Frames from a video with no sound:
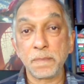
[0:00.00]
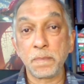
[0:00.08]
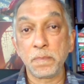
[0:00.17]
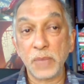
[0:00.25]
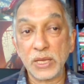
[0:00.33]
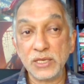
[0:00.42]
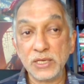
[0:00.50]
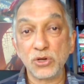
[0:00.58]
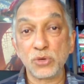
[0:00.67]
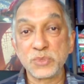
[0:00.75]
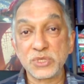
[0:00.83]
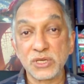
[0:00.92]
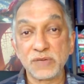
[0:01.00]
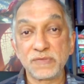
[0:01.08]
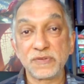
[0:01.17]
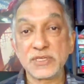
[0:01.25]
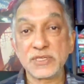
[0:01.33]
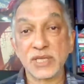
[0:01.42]
many
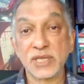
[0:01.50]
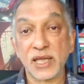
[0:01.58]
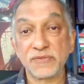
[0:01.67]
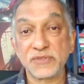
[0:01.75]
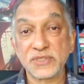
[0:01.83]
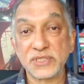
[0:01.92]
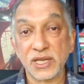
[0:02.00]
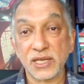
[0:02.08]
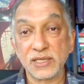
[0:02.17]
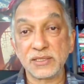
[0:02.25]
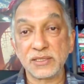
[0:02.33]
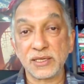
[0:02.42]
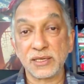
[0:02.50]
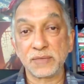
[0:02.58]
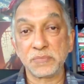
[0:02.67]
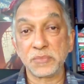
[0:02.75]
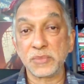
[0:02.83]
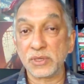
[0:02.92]
observers have said,
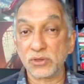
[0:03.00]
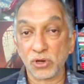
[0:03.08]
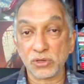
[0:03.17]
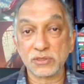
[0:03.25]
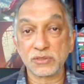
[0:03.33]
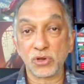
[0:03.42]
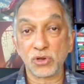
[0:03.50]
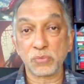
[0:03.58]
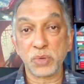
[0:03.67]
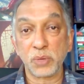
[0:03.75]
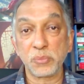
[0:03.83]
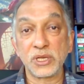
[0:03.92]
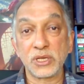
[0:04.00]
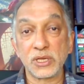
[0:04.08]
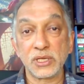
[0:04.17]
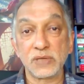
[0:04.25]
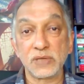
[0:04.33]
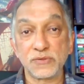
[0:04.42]
not
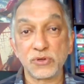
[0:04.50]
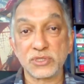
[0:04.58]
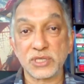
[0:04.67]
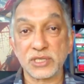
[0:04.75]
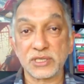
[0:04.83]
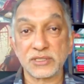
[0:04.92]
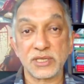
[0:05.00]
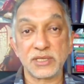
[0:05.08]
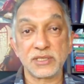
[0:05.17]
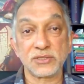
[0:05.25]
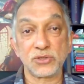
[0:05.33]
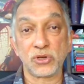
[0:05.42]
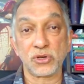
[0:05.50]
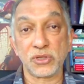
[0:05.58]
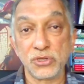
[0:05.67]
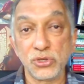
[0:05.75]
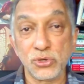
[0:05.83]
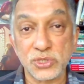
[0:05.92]
publicly, of course, as I said, this is not in
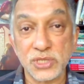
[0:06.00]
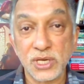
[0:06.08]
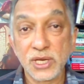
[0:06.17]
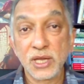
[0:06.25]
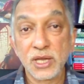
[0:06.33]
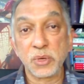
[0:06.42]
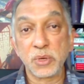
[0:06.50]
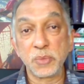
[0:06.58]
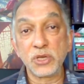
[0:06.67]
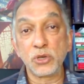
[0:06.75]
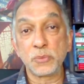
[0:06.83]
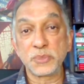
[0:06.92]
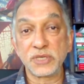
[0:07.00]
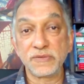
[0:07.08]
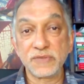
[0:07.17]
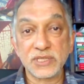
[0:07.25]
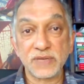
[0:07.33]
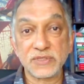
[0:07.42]
the news, but many
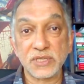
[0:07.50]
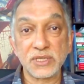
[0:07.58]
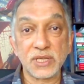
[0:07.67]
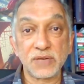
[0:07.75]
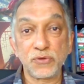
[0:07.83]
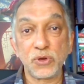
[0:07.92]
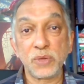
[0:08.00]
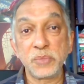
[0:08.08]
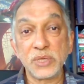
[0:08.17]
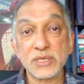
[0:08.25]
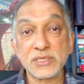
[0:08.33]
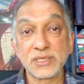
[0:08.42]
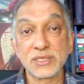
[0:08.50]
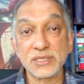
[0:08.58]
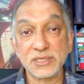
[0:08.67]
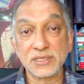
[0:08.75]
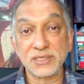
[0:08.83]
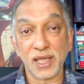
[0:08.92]
observers have said that for MBS,
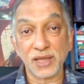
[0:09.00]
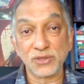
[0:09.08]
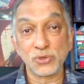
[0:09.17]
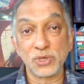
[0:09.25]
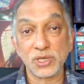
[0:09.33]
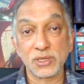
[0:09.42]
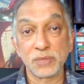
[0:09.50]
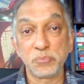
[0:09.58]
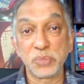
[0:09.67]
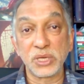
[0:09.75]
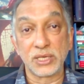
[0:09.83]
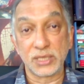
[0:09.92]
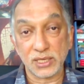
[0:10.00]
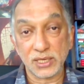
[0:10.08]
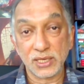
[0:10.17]
this is actually the big